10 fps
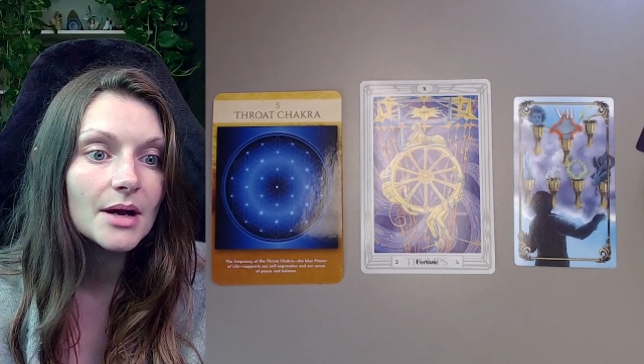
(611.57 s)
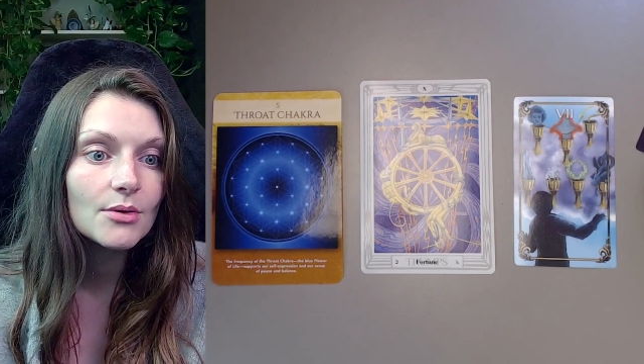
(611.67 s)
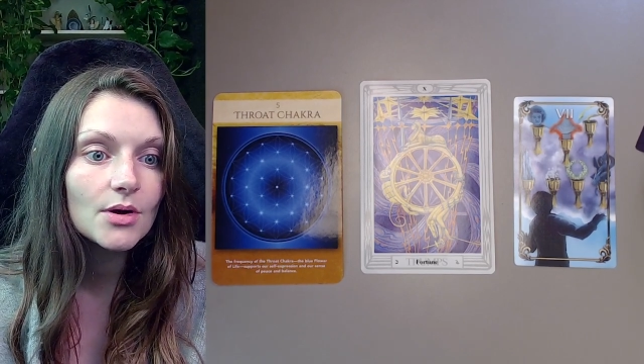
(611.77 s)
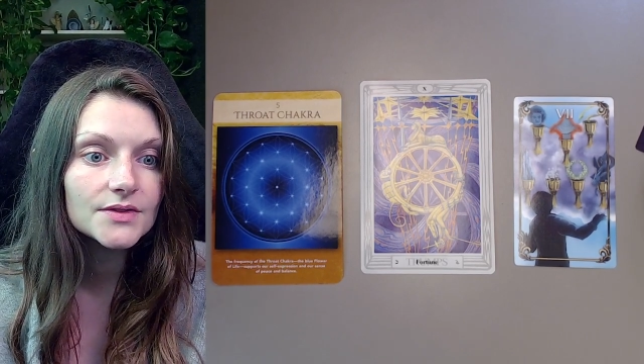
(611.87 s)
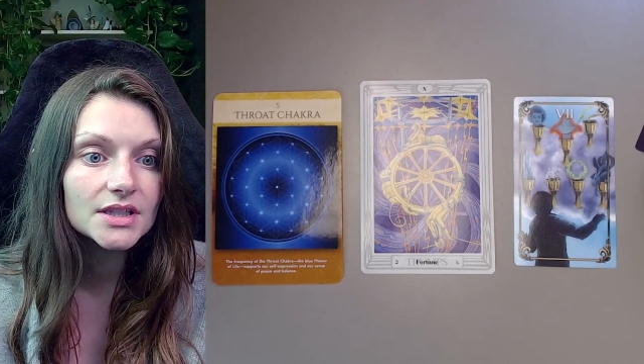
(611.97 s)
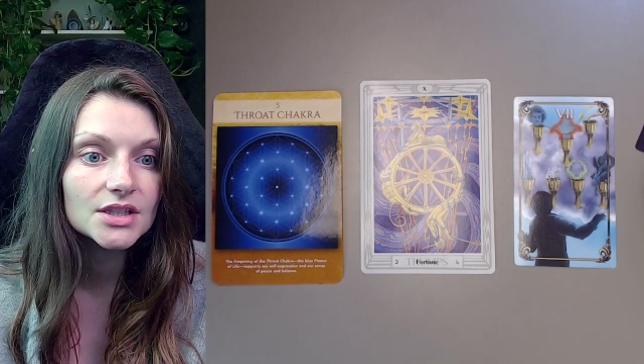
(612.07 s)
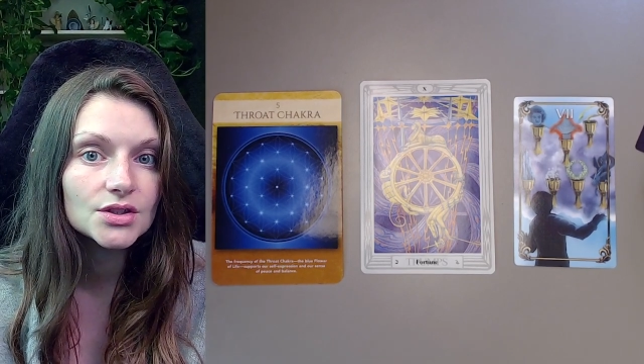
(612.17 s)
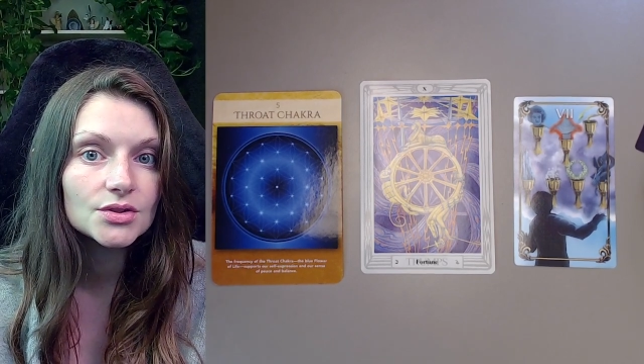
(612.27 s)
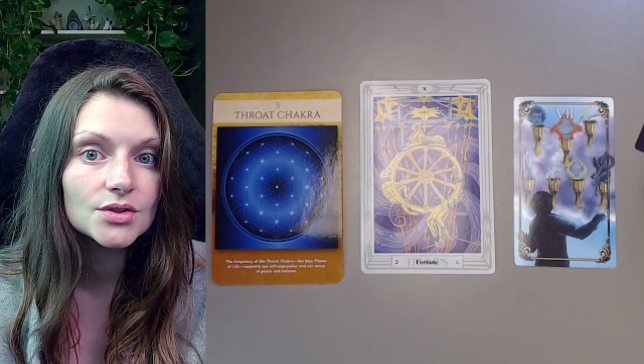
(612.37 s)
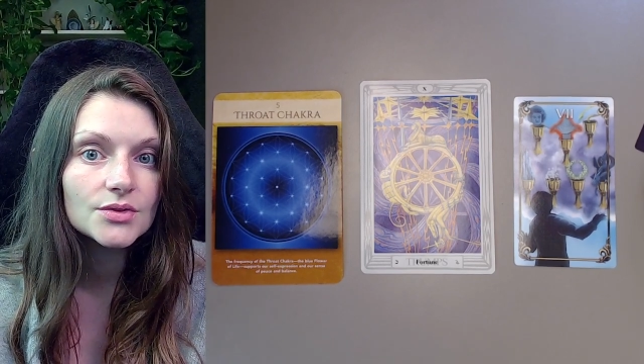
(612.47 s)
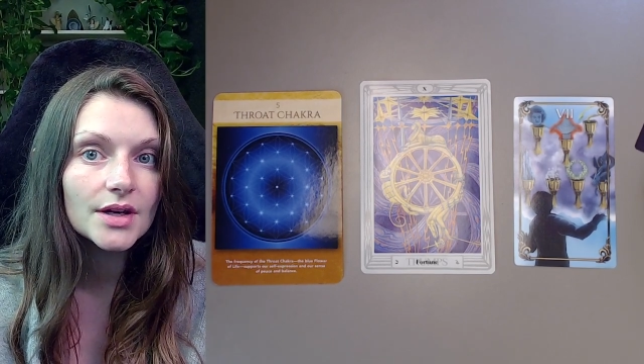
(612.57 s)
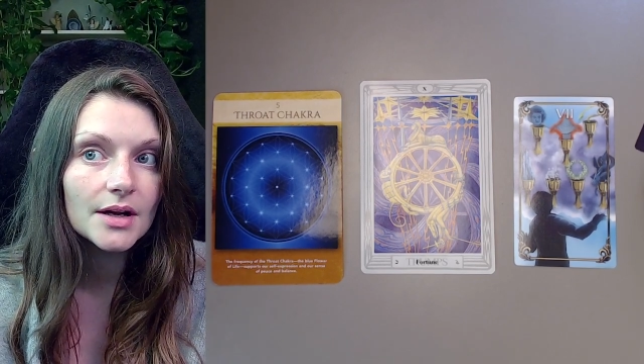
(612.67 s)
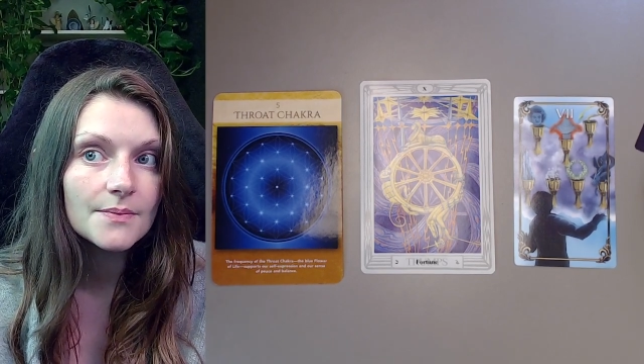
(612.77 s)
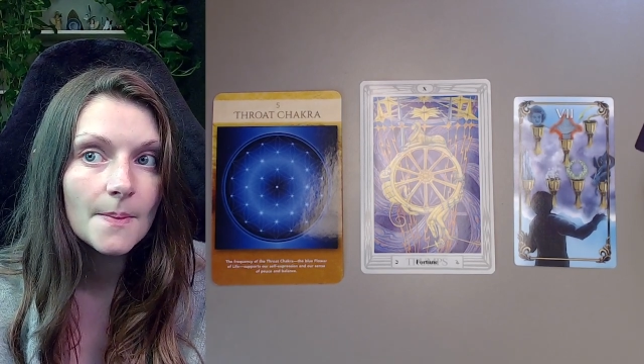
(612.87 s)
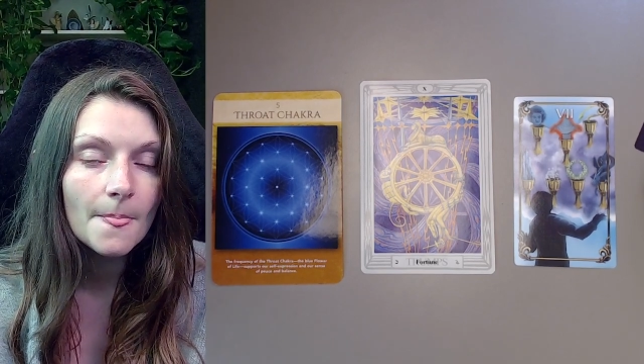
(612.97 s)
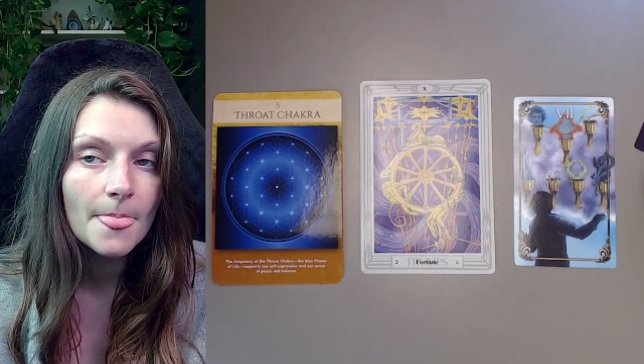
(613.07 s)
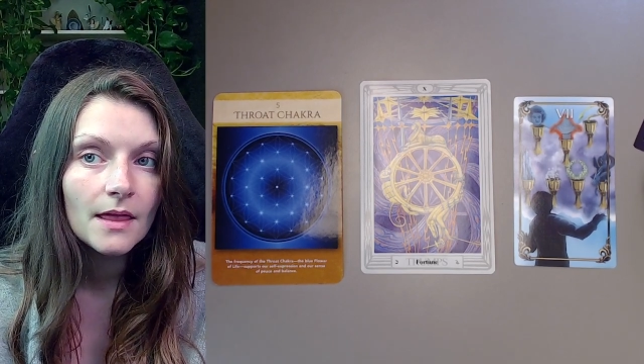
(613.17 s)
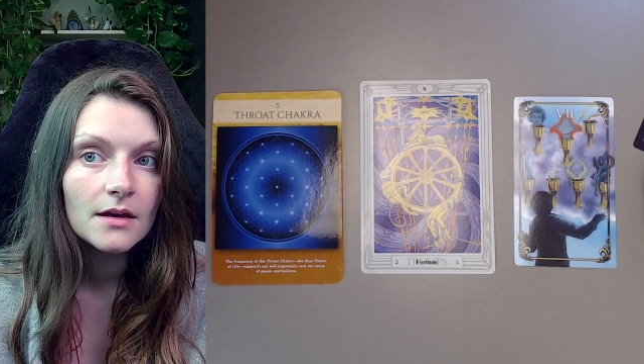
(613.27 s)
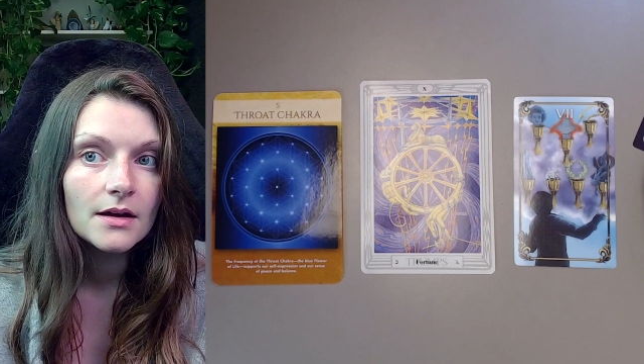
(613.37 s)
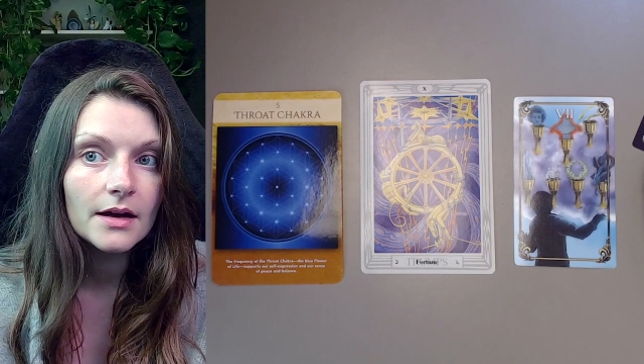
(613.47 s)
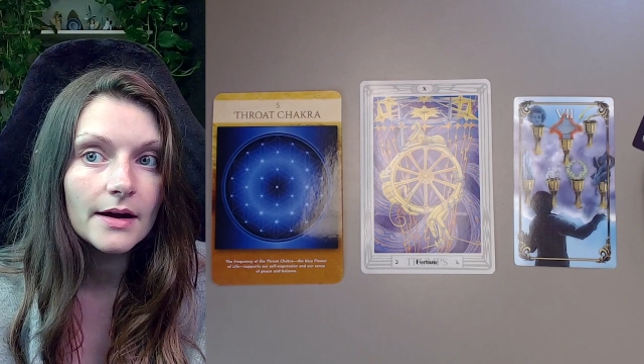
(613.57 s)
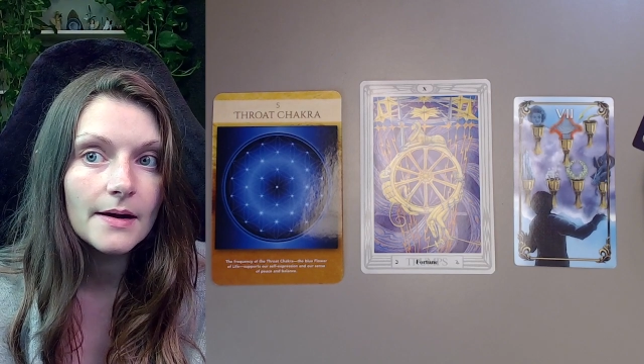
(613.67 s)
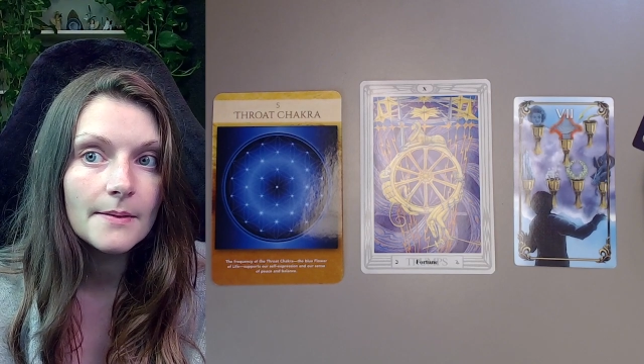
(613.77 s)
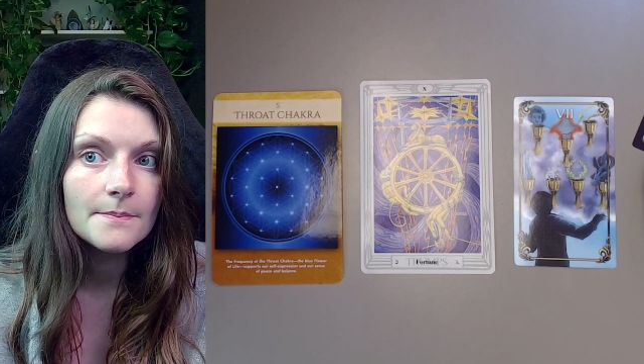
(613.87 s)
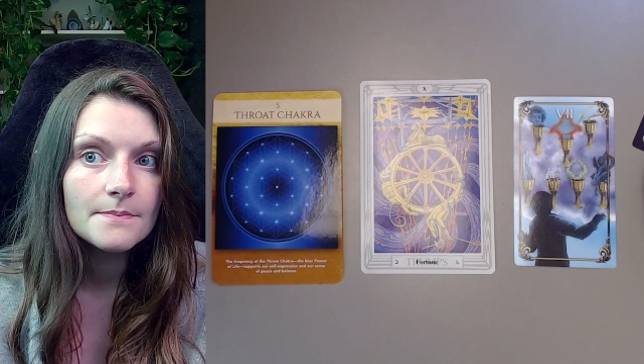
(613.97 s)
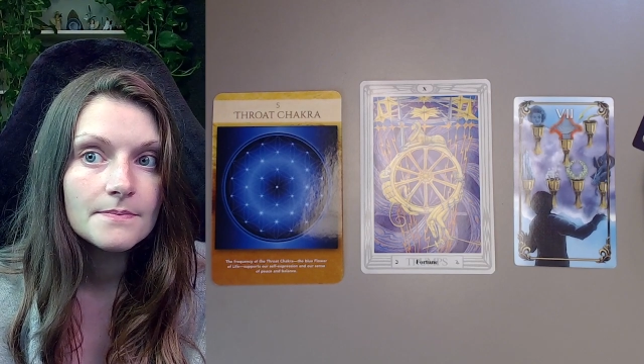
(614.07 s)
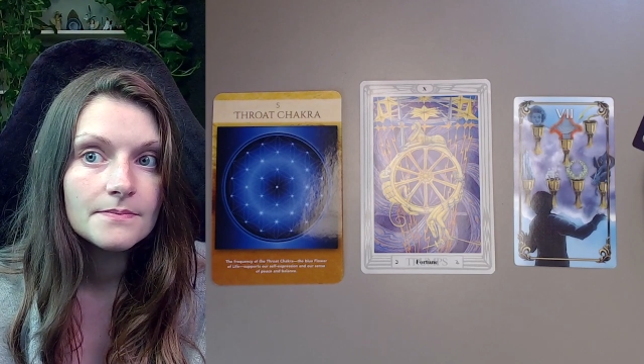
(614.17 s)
How often can you do that? Um,